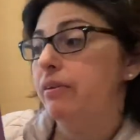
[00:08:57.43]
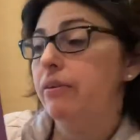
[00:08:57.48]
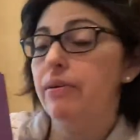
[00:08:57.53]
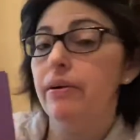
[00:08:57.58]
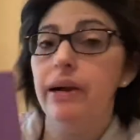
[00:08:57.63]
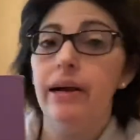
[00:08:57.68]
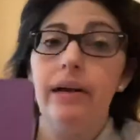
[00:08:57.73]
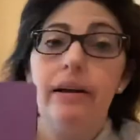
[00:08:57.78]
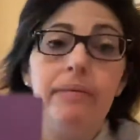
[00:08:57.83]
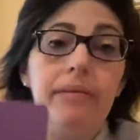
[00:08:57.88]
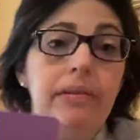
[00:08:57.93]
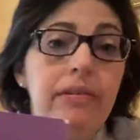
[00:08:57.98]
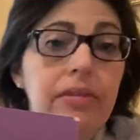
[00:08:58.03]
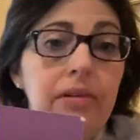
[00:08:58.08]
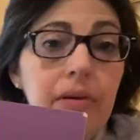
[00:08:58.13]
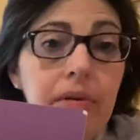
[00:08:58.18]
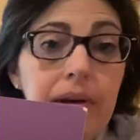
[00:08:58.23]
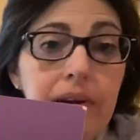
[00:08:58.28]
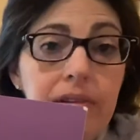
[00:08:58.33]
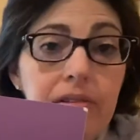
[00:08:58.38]
grade was
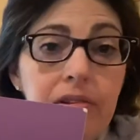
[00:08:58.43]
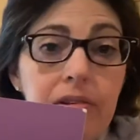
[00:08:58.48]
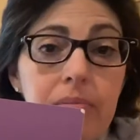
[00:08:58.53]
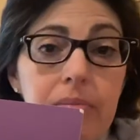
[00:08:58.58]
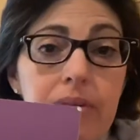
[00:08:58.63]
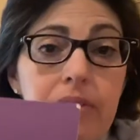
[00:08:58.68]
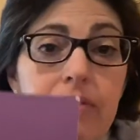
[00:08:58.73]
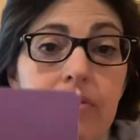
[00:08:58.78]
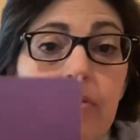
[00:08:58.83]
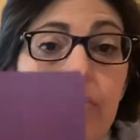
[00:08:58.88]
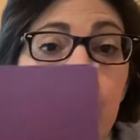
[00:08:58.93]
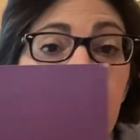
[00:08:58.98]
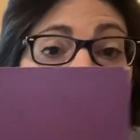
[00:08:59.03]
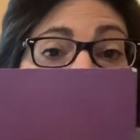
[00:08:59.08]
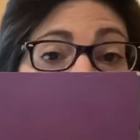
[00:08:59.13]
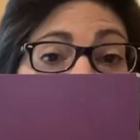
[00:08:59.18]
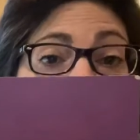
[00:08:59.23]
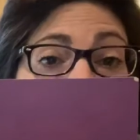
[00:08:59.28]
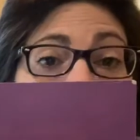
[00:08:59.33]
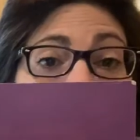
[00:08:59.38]
going to be
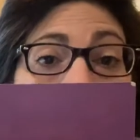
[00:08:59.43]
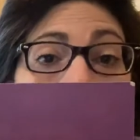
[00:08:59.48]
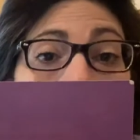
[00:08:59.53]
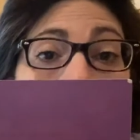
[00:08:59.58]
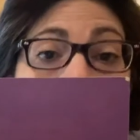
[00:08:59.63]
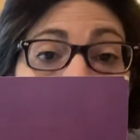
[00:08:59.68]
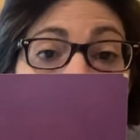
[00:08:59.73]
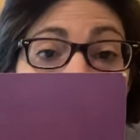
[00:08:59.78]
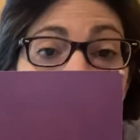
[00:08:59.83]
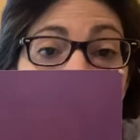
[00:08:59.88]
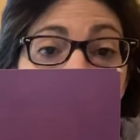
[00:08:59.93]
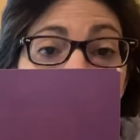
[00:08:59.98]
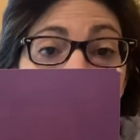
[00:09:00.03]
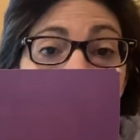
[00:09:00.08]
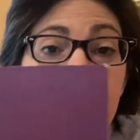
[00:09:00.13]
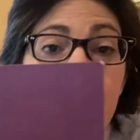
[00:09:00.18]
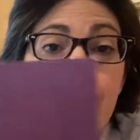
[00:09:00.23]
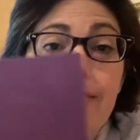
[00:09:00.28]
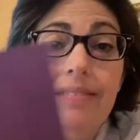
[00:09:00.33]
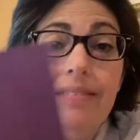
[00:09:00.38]
so hard.